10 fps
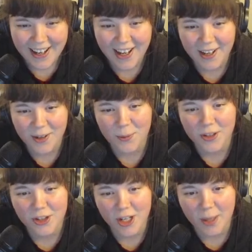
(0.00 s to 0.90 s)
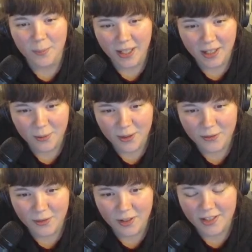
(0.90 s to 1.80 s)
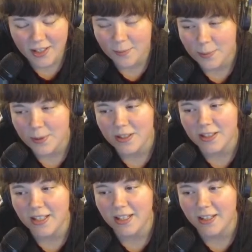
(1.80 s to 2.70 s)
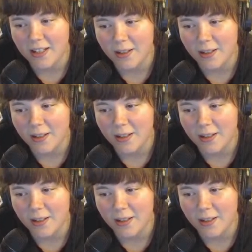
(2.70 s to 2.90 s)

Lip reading: With shape language, for example, like